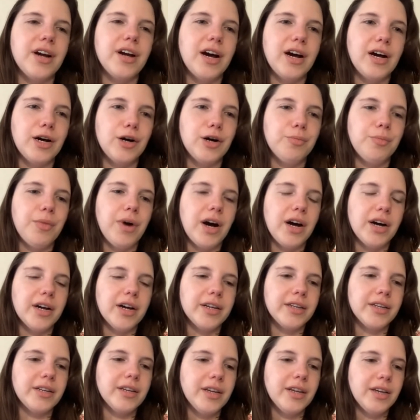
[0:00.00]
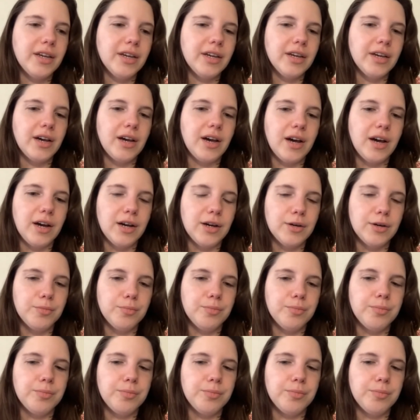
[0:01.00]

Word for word: um, on uh,